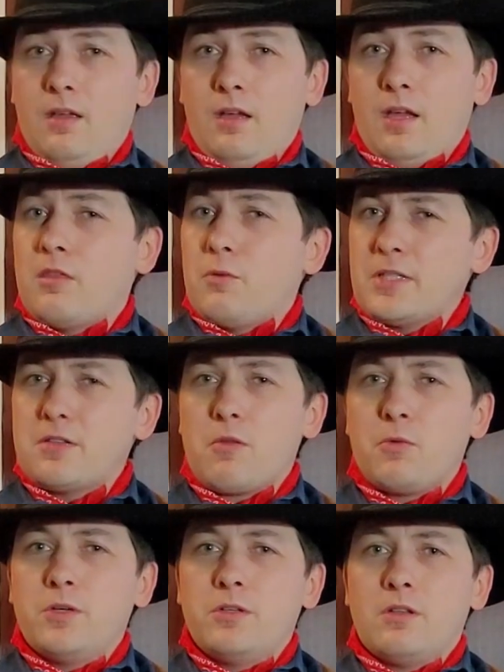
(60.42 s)
In the rest of the
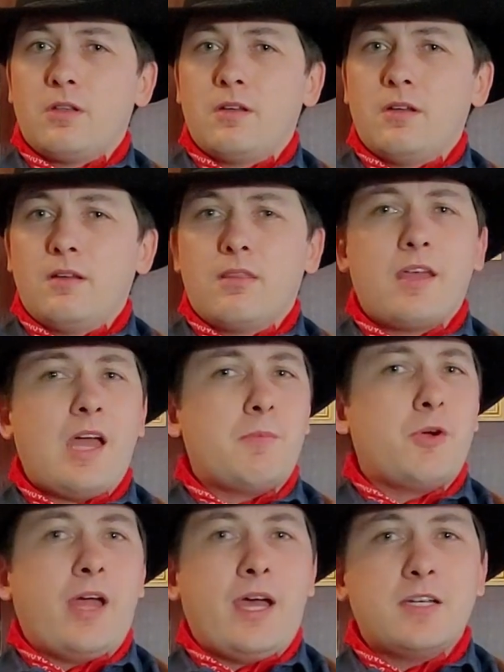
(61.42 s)
world, the
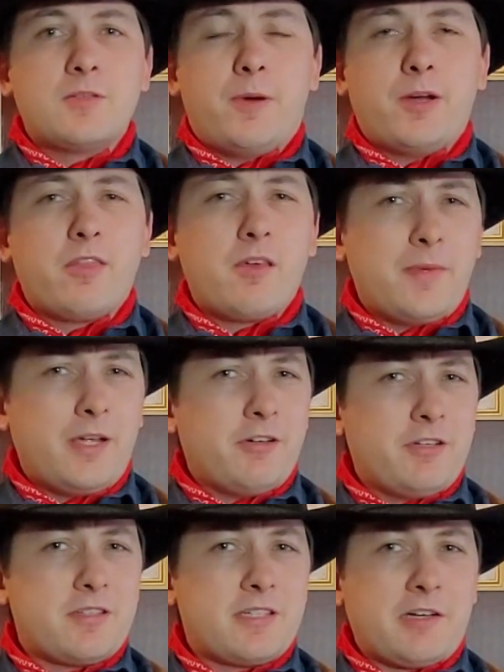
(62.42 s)
cowboy hat is part of the
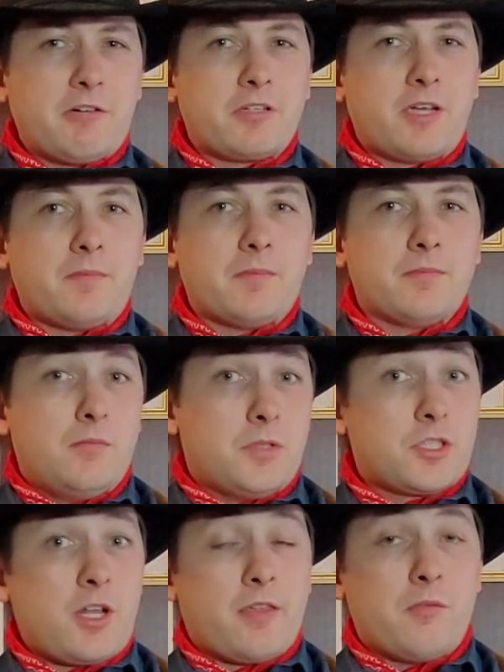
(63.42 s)
American stereotype,
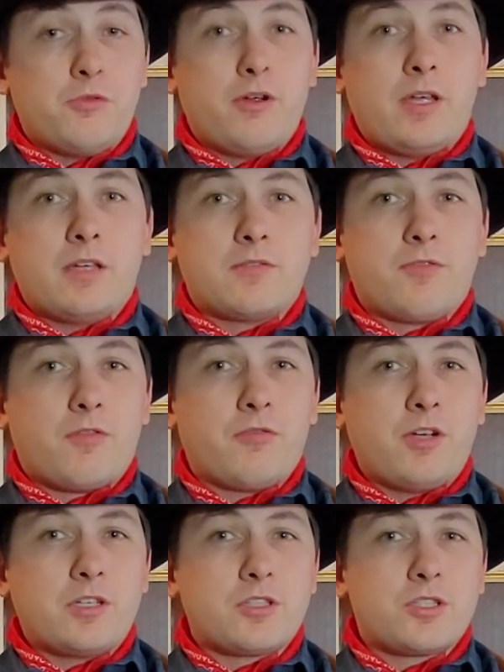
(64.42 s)
much like the beret is for the
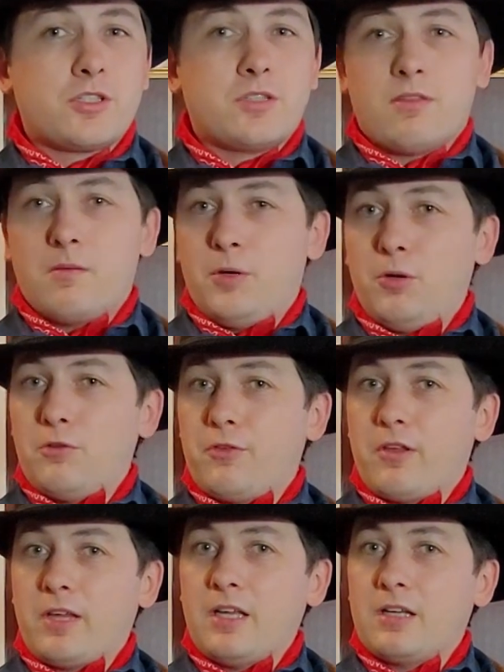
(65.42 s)
French, the bowler for
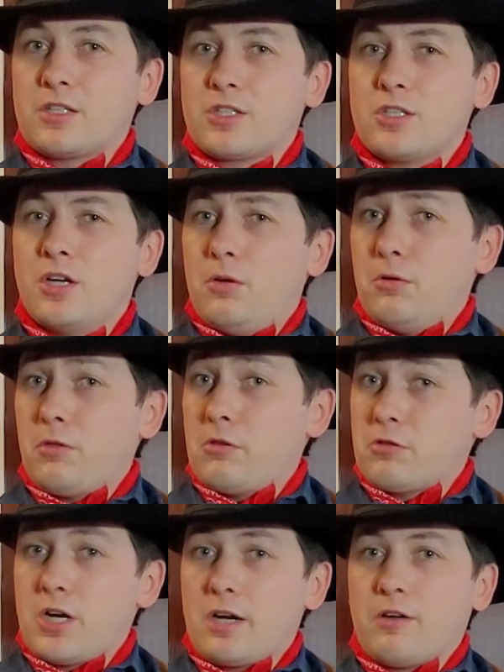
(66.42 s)
the English, or the
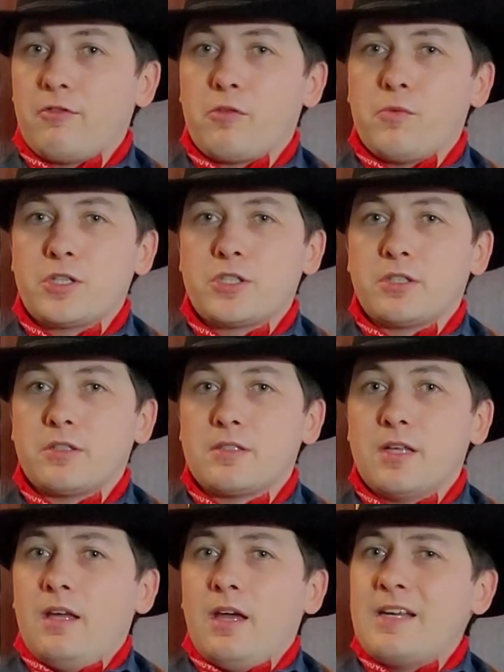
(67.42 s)
ushanka for the
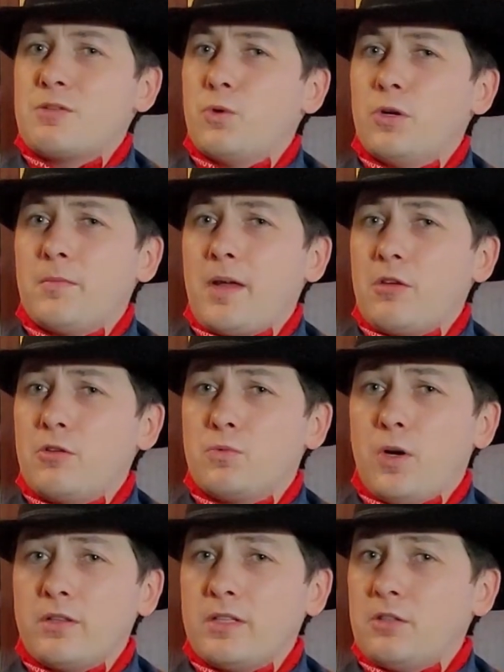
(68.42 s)
Russians, and is worn by those
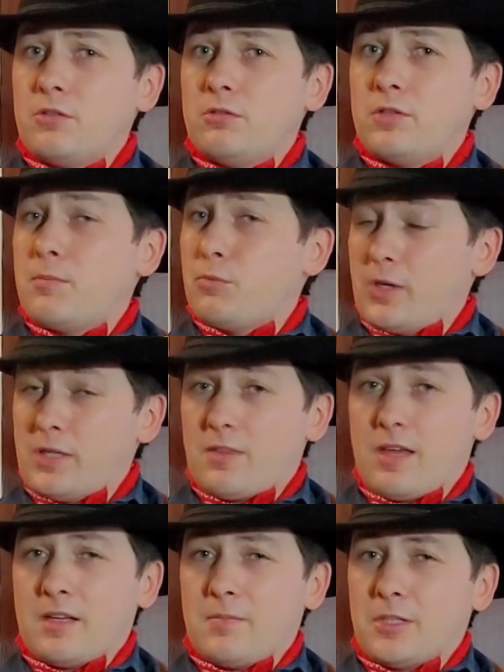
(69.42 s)
wanting to embrace
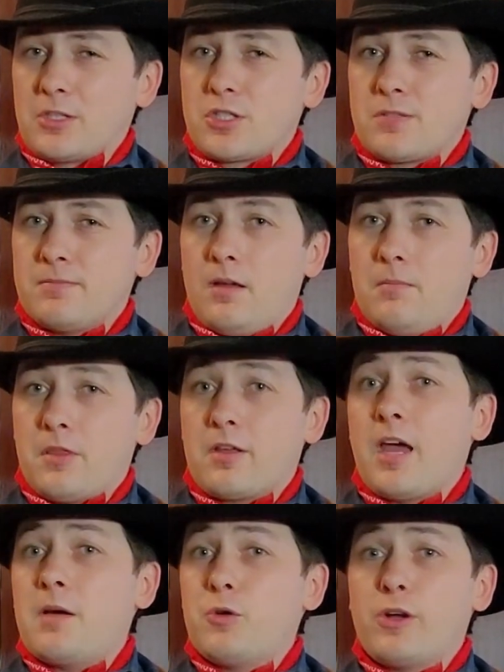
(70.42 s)
that image. But the
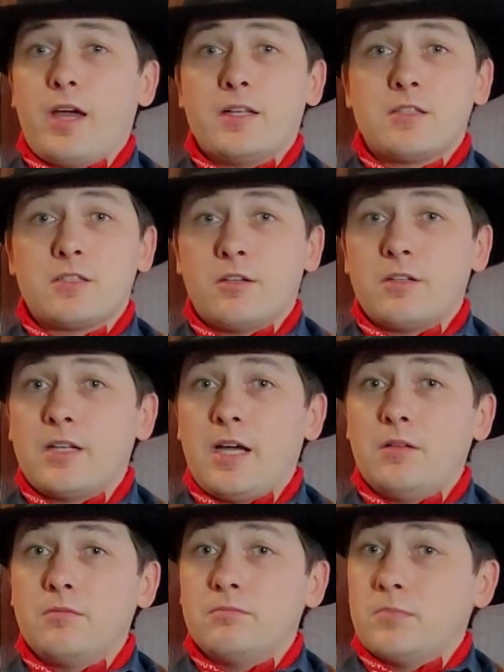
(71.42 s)
cowboy hat started
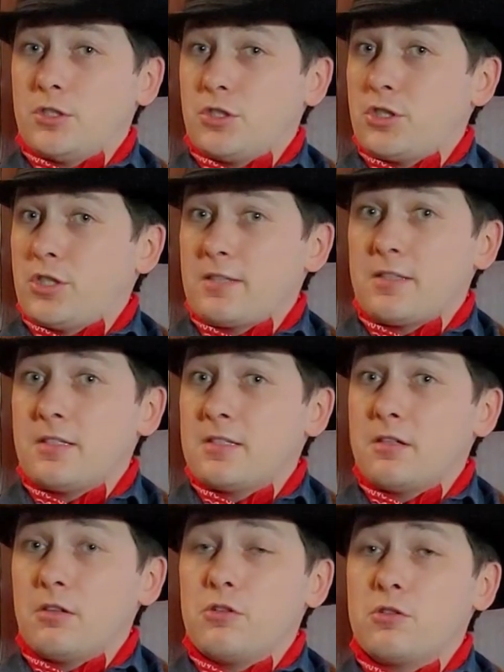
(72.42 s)
out much as it is
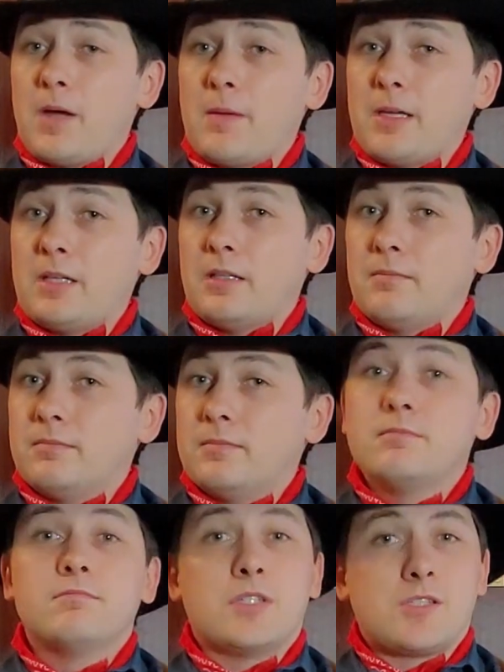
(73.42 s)
still used by many,
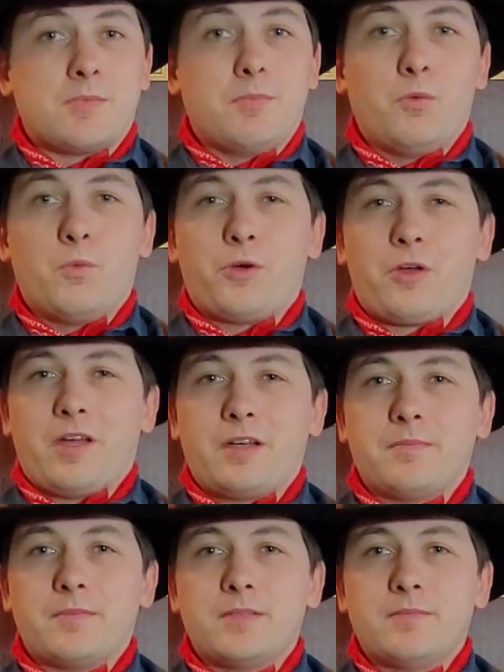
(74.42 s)
a simple work item.